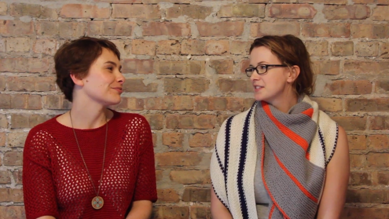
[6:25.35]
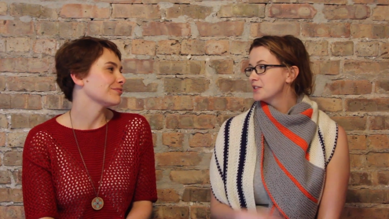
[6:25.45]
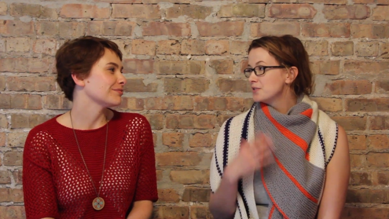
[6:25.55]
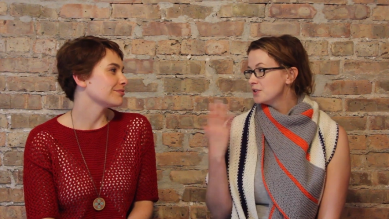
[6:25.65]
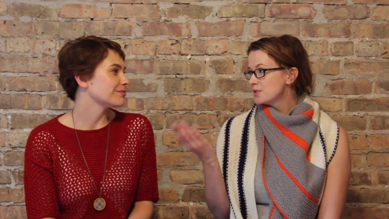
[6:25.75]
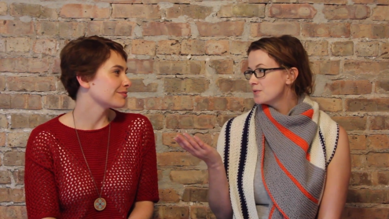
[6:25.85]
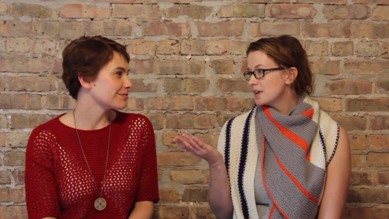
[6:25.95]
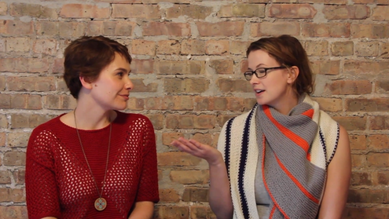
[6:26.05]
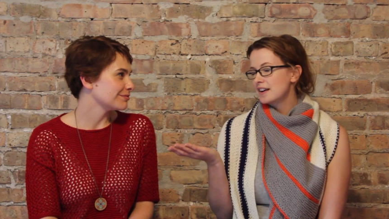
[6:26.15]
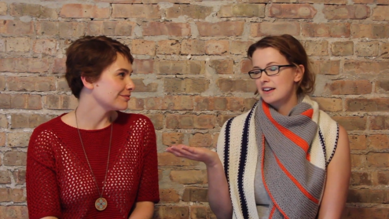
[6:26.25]
Speaker 1: so you
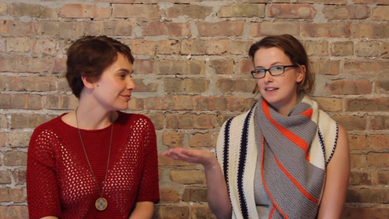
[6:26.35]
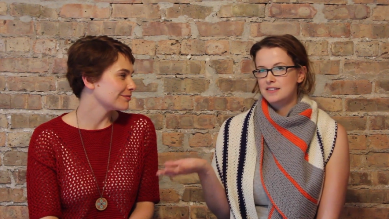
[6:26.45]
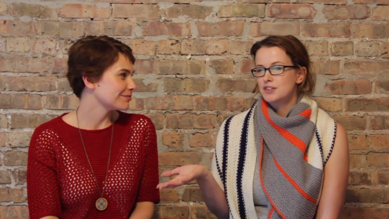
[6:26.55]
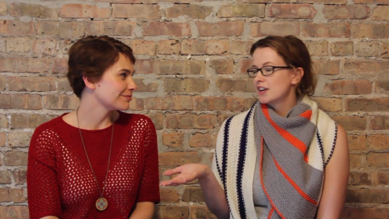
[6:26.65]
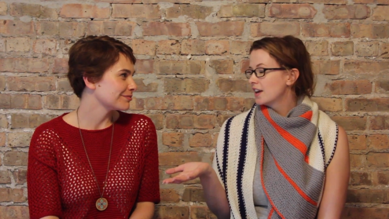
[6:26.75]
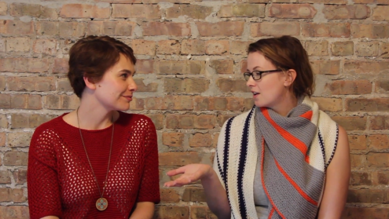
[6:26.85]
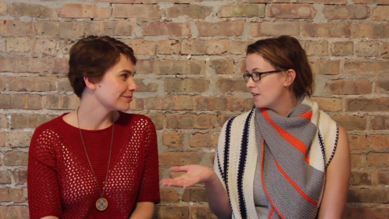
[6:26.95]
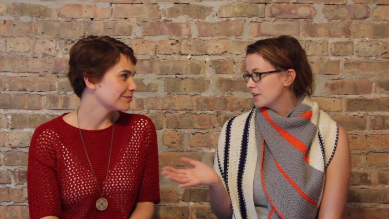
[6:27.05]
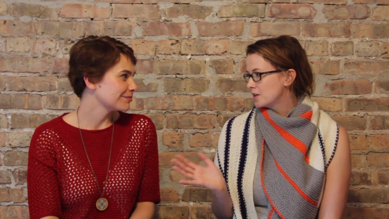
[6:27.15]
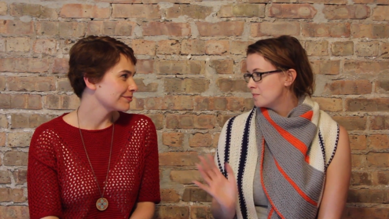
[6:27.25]
were looking at
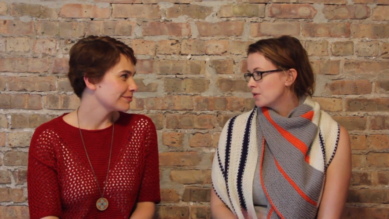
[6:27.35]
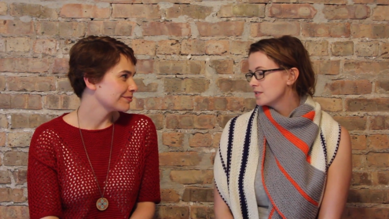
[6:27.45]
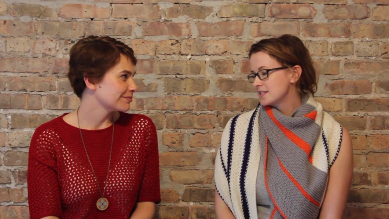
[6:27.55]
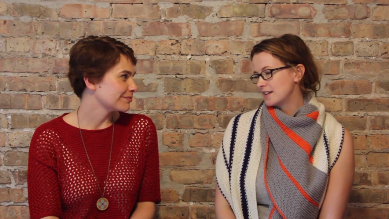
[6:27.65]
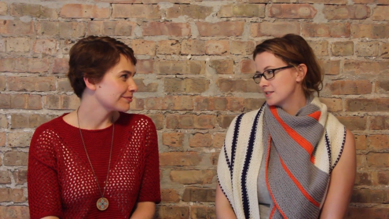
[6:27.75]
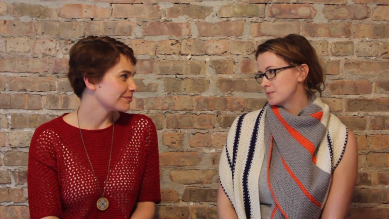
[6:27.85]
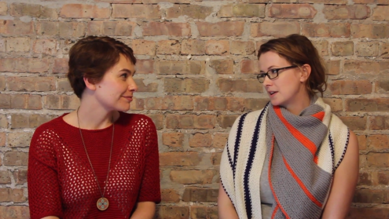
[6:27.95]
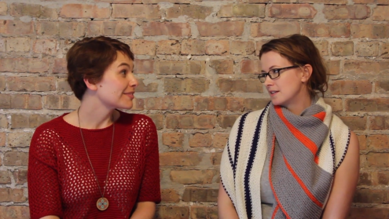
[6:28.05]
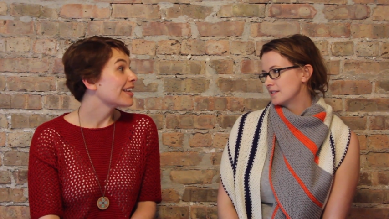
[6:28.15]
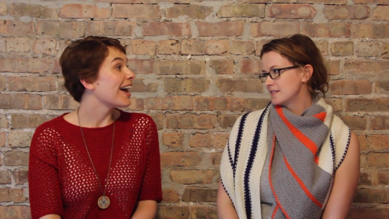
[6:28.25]
all the kimono style
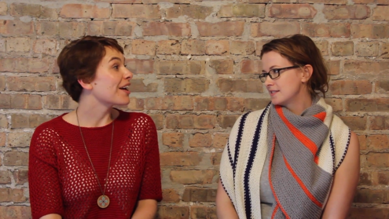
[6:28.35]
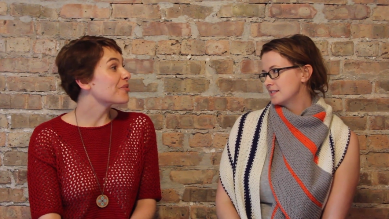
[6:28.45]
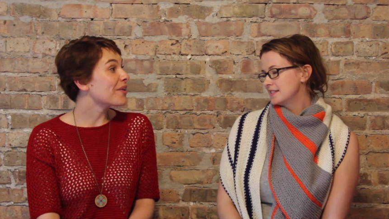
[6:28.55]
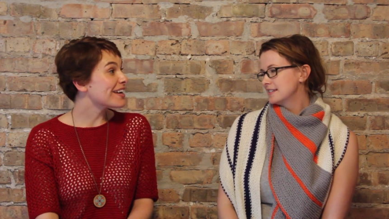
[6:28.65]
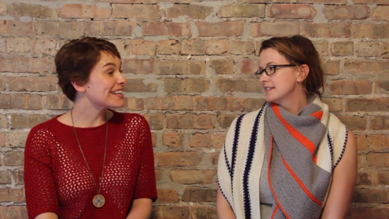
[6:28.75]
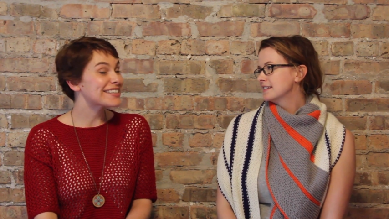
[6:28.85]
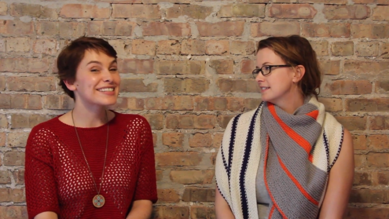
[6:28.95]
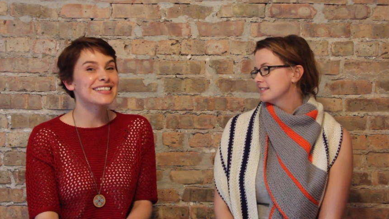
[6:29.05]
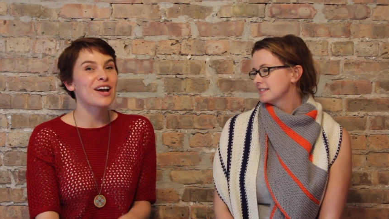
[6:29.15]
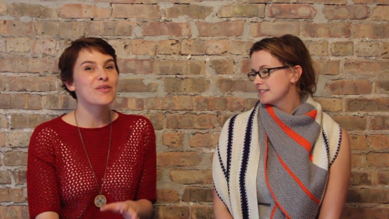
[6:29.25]
sweaters. I
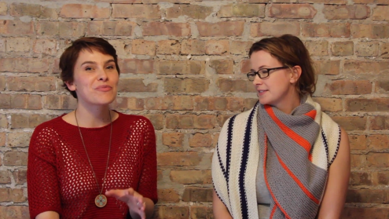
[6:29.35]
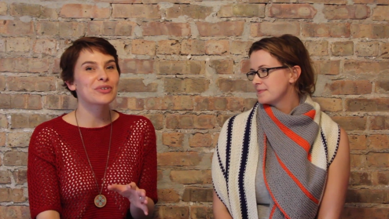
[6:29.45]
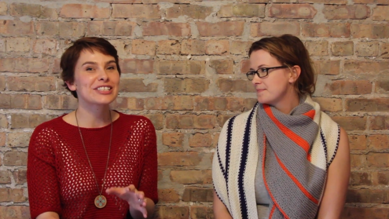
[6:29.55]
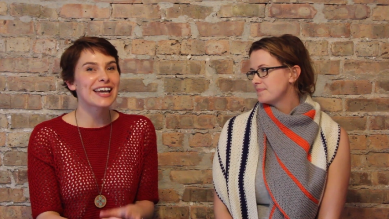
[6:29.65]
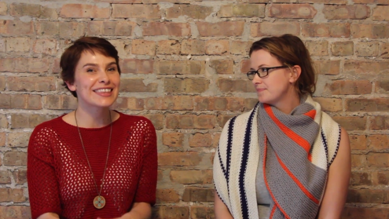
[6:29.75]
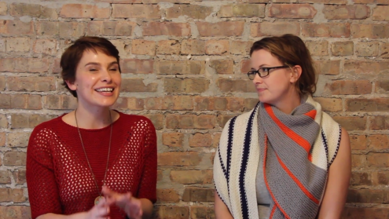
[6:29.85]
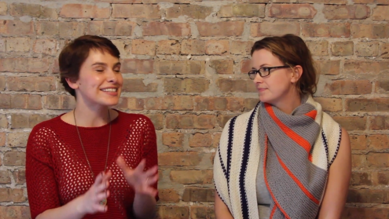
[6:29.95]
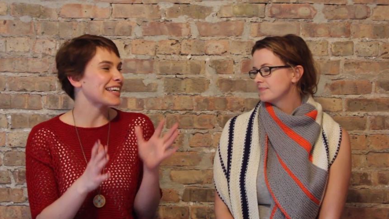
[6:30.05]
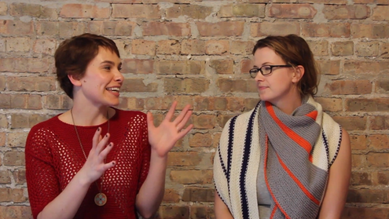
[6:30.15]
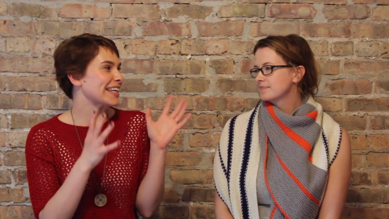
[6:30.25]
Speaker 2: was, um, which I think
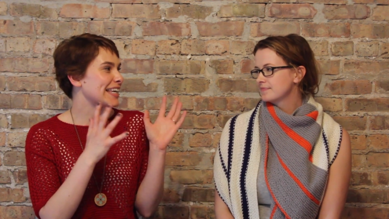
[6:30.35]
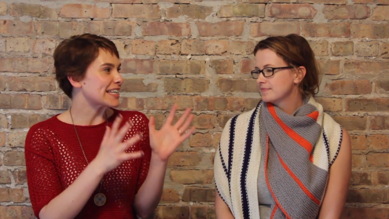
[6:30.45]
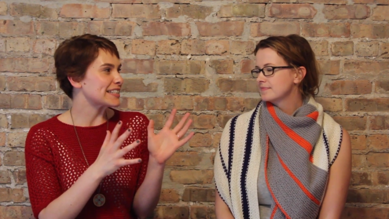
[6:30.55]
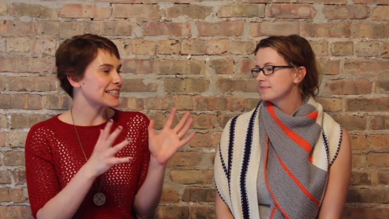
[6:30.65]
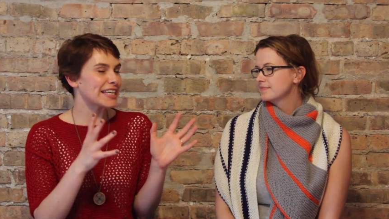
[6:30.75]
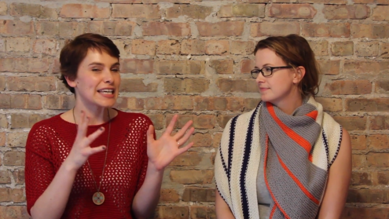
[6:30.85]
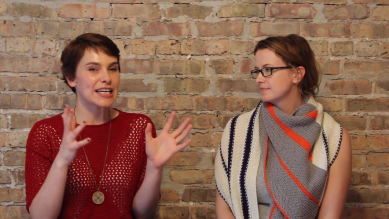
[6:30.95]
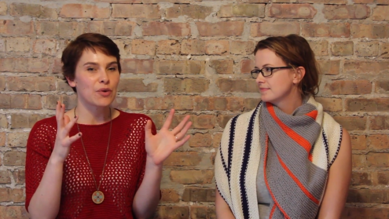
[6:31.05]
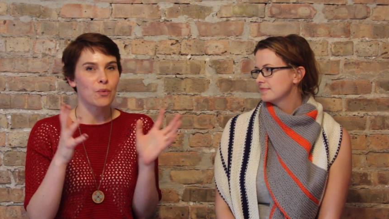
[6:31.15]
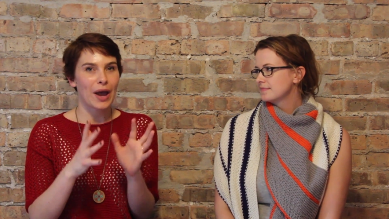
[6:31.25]
is like an
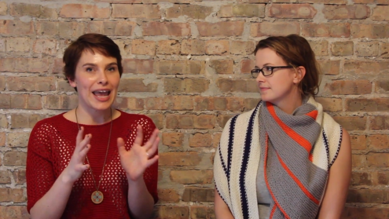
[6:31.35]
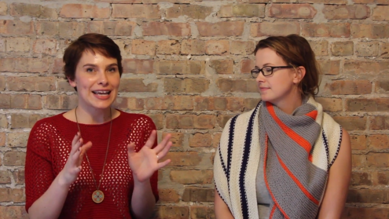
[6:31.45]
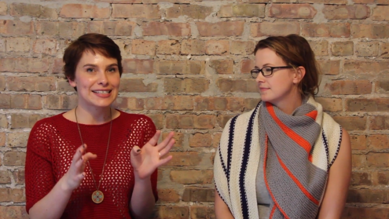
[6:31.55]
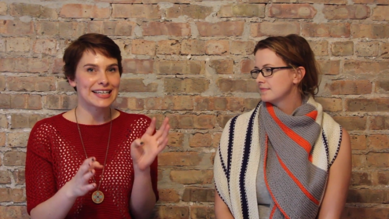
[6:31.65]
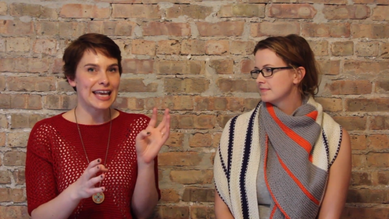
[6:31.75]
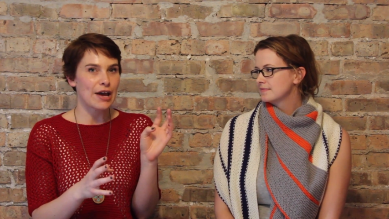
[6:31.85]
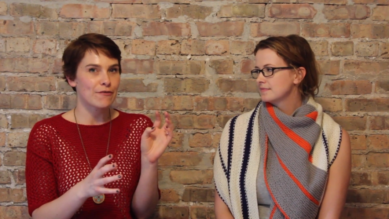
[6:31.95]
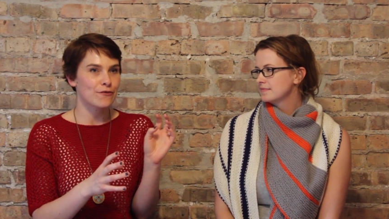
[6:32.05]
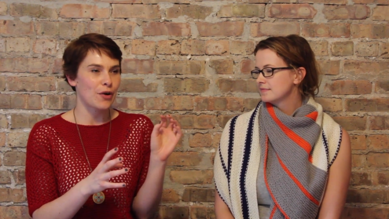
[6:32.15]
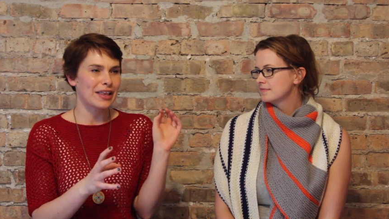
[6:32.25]
easy way to
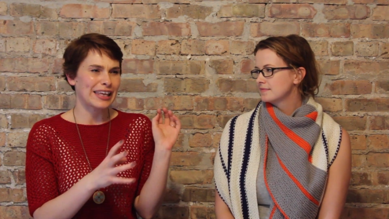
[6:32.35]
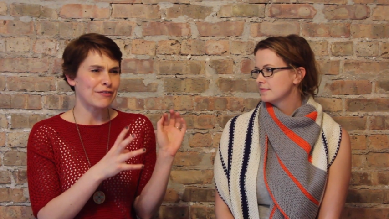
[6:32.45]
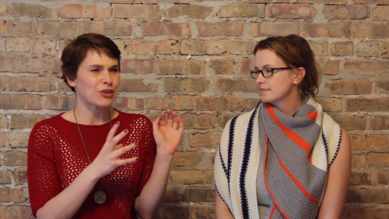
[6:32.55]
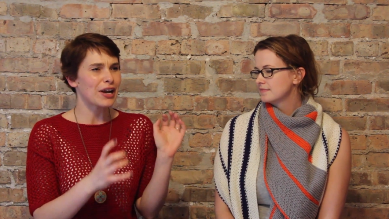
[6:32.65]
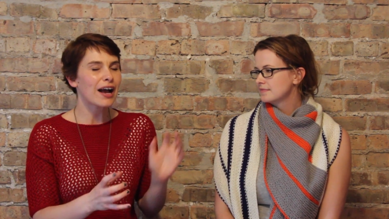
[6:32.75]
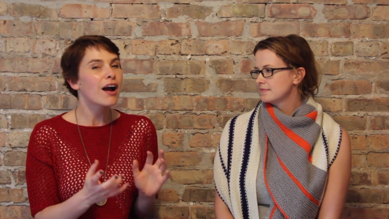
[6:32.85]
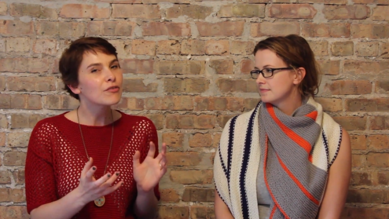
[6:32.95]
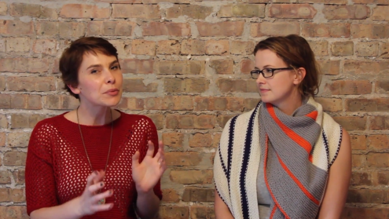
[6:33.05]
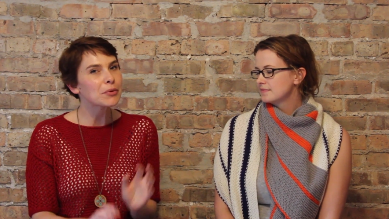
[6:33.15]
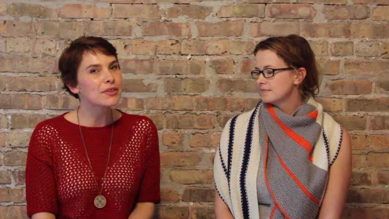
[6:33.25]
get, like if you're not
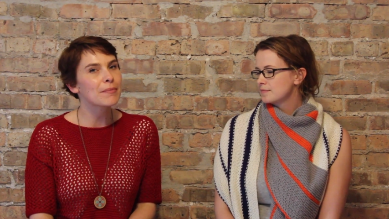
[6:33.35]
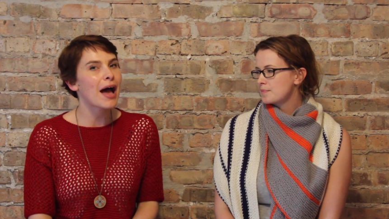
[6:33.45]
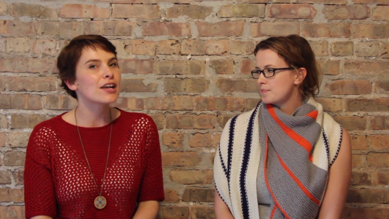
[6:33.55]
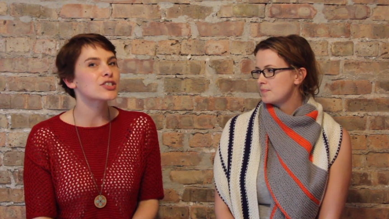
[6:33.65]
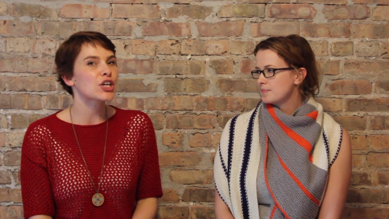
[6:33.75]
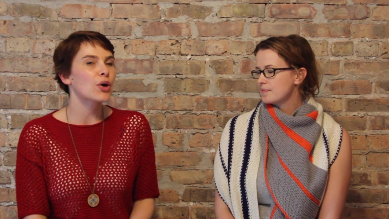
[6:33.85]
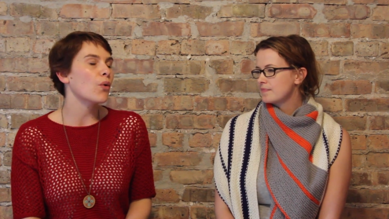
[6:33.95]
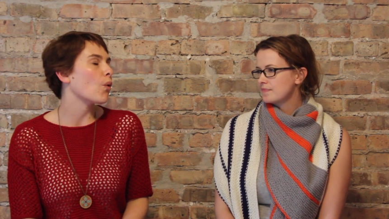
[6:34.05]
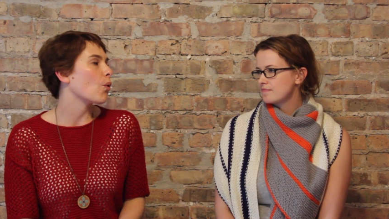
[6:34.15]
comfortable with a poncho